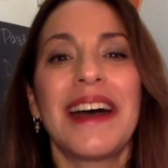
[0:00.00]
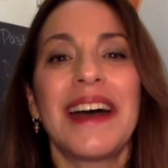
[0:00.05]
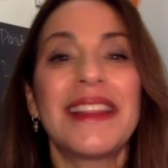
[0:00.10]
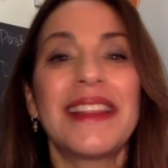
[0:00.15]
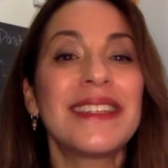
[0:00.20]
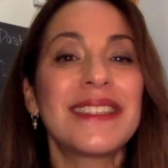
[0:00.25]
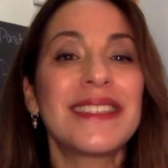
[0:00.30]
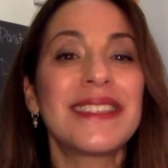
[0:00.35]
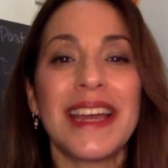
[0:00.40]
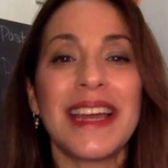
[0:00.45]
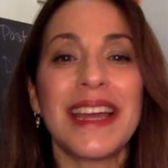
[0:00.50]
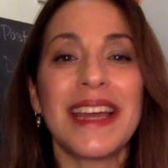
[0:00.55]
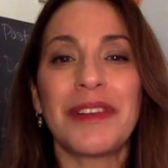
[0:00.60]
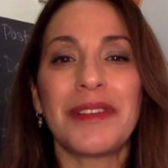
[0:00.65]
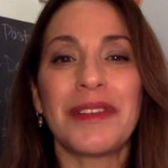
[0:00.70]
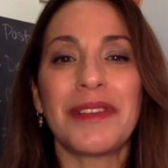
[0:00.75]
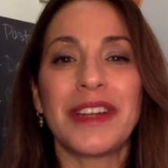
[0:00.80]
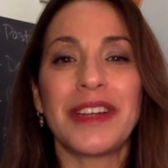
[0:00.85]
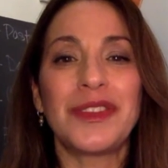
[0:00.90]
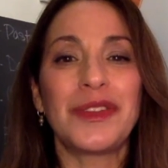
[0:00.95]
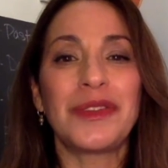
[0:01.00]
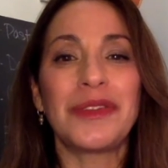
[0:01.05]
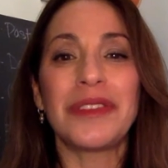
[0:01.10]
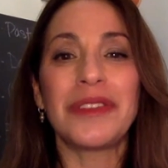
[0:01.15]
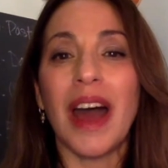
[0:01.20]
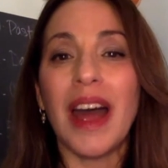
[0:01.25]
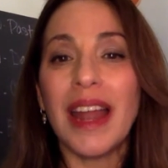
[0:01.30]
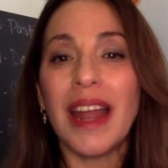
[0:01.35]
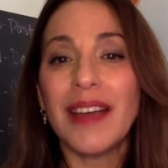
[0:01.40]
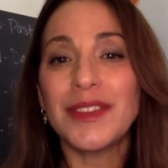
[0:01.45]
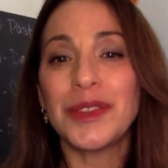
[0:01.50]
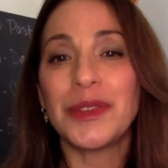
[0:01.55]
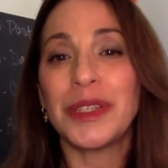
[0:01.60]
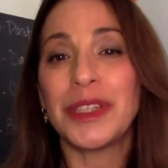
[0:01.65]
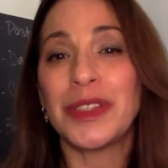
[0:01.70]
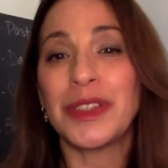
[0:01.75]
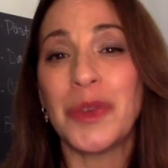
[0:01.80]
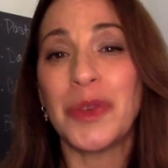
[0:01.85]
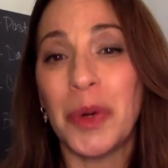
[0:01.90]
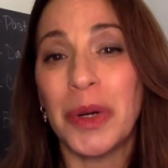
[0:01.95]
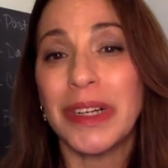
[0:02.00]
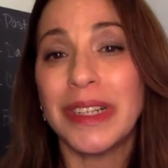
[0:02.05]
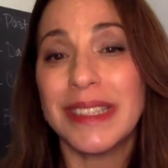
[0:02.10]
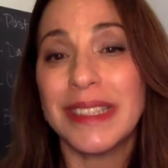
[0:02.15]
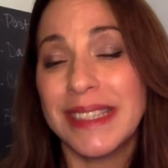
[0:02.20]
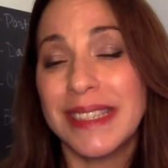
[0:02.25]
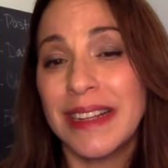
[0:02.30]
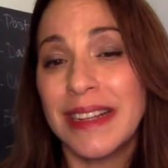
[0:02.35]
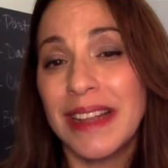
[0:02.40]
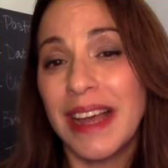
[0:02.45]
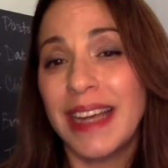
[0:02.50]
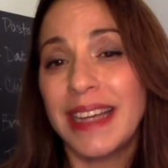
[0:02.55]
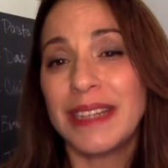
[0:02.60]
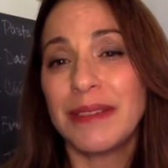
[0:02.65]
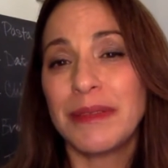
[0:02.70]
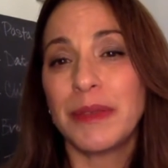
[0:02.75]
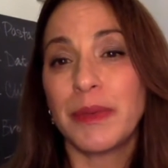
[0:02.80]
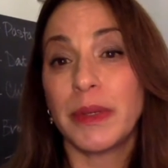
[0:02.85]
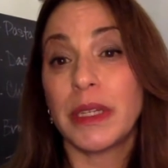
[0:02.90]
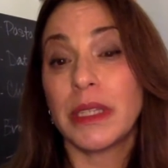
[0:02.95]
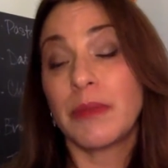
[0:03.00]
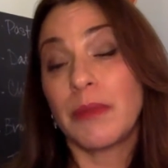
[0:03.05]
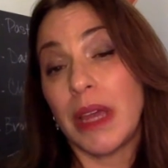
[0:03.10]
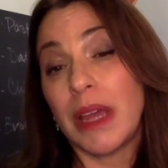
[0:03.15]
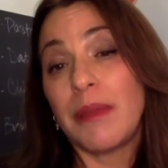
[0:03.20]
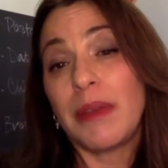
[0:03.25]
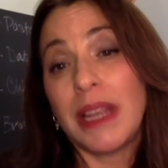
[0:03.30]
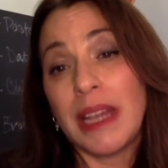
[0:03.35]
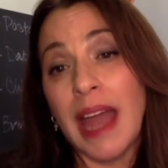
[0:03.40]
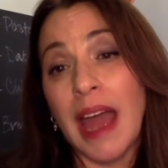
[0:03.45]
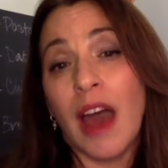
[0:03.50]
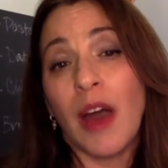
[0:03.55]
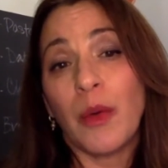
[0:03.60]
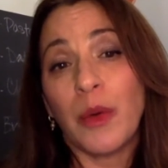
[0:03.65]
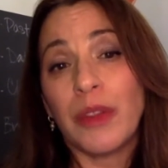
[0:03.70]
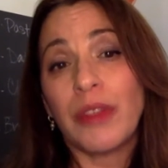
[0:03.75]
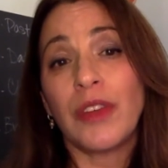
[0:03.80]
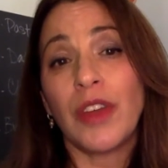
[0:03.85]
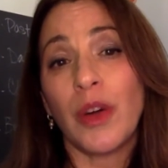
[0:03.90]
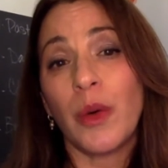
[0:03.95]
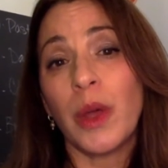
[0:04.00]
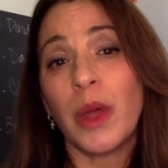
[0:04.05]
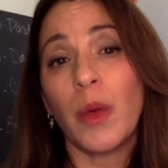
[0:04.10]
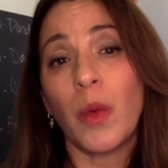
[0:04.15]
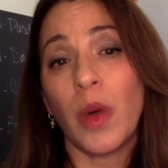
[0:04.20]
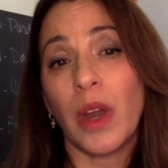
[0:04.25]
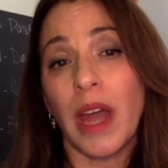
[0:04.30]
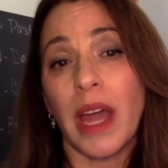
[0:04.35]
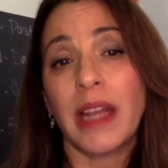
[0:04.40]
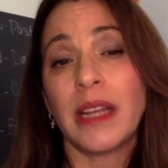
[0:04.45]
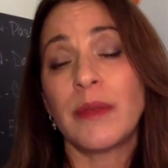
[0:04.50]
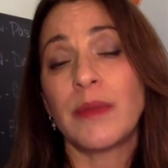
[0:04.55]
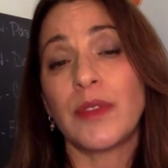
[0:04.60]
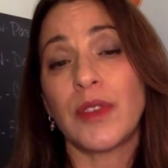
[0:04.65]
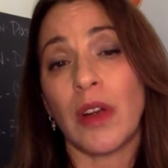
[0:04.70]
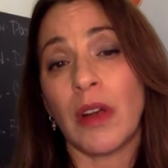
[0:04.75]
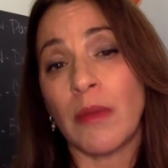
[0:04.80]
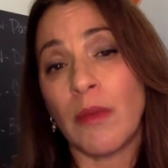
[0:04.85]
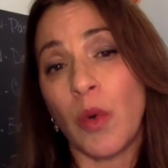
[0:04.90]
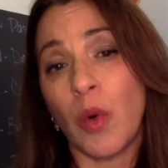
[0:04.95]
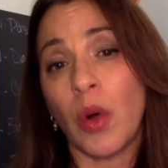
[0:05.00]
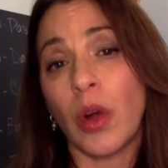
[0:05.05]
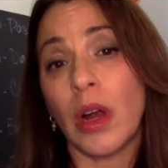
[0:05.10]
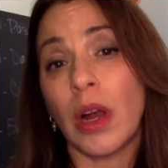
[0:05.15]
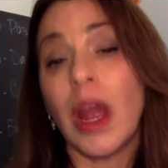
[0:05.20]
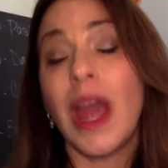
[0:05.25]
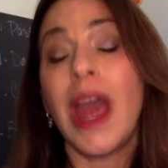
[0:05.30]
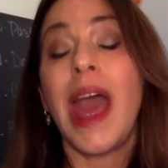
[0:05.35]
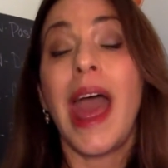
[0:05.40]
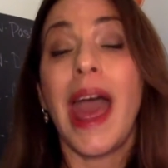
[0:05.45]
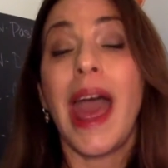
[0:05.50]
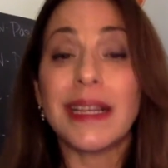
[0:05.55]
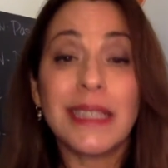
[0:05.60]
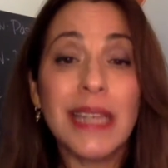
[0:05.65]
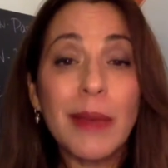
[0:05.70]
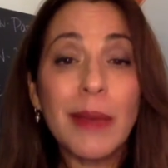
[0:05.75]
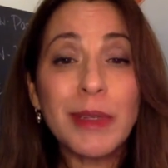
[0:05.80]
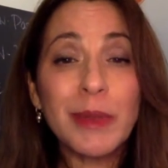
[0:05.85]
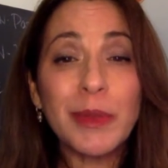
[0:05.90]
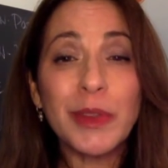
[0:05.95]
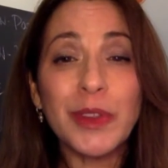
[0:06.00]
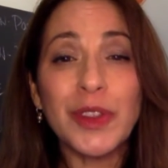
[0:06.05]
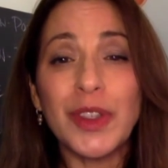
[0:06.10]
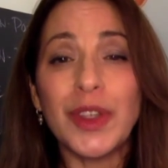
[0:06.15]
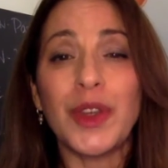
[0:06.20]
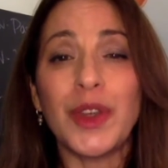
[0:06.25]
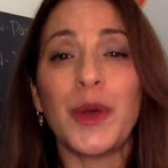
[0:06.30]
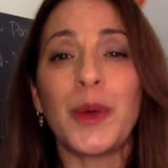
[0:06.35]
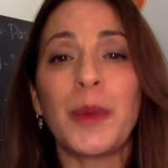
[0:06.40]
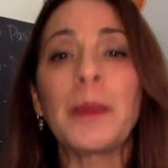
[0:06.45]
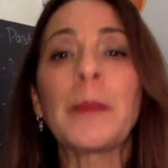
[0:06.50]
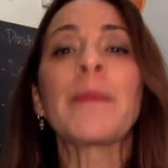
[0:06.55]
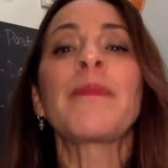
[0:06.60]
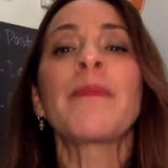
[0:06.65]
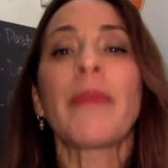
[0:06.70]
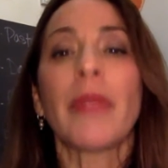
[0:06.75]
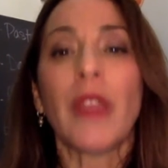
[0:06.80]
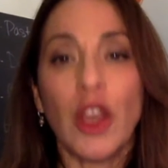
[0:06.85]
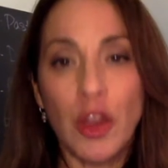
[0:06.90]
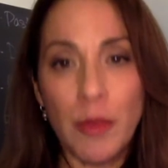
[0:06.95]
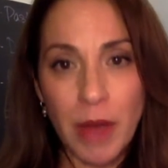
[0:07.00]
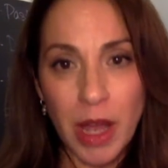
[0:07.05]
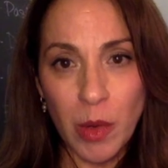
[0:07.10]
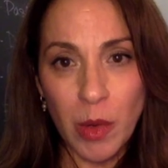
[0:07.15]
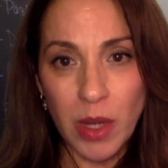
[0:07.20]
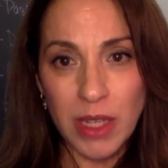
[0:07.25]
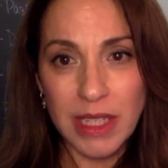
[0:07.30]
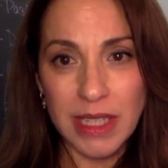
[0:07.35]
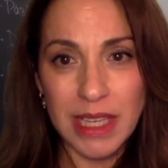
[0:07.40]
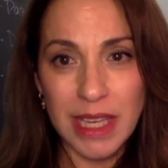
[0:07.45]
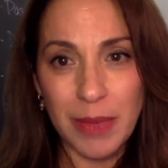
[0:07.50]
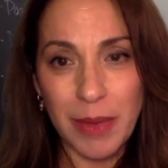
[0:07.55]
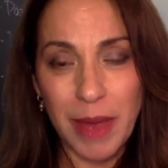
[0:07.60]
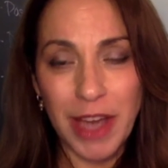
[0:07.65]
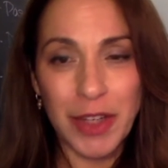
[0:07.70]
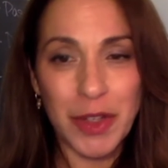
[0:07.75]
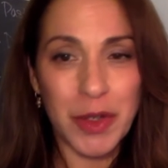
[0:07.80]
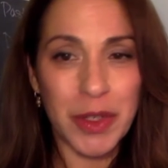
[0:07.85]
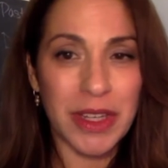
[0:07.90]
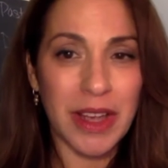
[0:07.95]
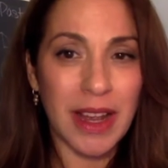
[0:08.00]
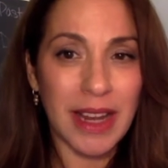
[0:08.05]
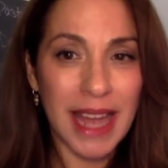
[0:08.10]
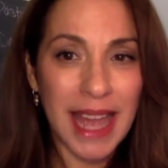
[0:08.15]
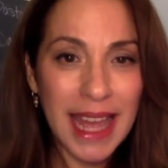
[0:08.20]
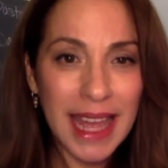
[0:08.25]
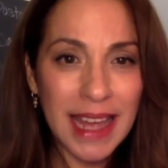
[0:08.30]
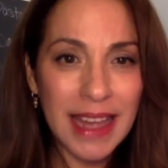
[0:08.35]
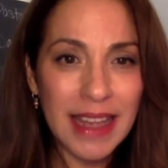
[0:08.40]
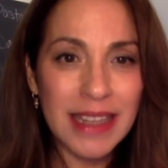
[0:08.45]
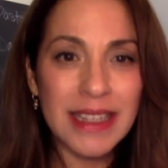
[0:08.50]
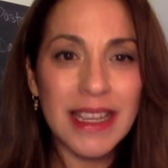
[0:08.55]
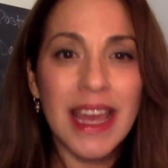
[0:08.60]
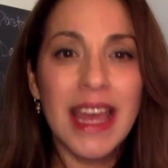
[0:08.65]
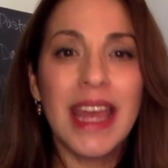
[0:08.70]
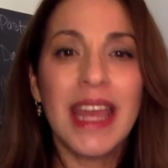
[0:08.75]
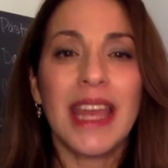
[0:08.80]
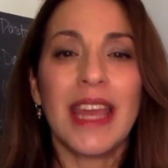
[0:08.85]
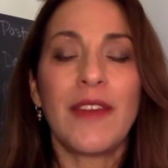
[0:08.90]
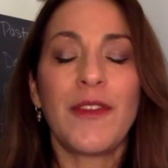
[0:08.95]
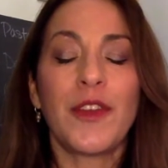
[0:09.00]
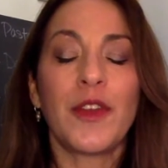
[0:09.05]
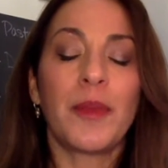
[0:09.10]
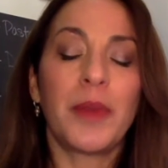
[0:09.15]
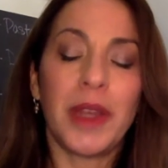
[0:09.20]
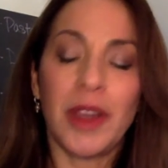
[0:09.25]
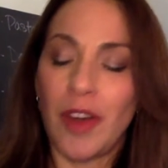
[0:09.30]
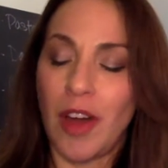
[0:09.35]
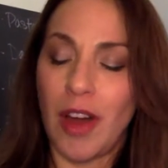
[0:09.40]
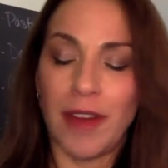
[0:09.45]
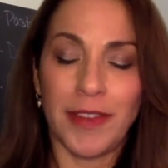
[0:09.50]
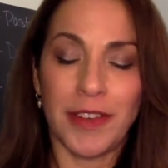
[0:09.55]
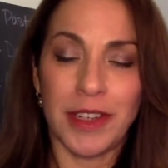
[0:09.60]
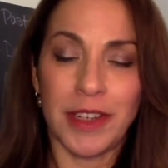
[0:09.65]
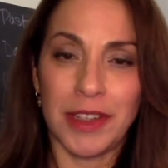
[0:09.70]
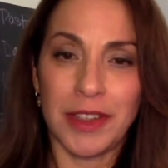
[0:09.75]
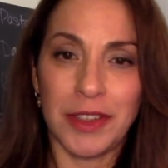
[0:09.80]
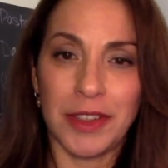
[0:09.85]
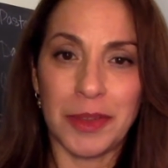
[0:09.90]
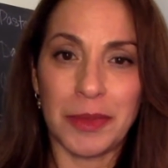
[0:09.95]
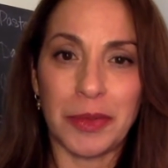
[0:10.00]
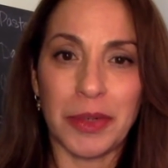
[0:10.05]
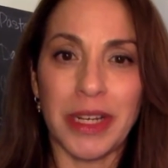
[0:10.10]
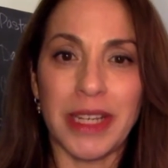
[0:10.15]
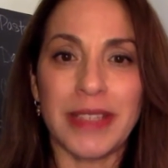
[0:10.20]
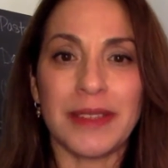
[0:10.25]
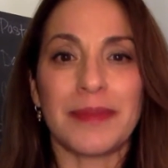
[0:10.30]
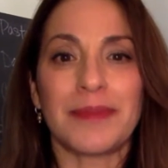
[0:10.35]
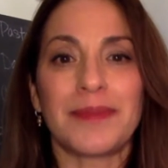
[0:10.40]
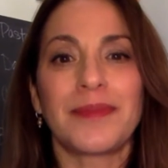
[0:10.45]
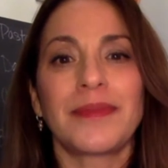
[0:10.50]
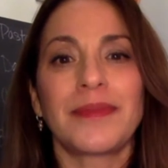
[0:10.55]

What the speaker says: This time around, you do not have to ignore sale items because maybe now with knowing what items are more acceptable to you, you might want to keep extras on hand if they're being offered at a good price.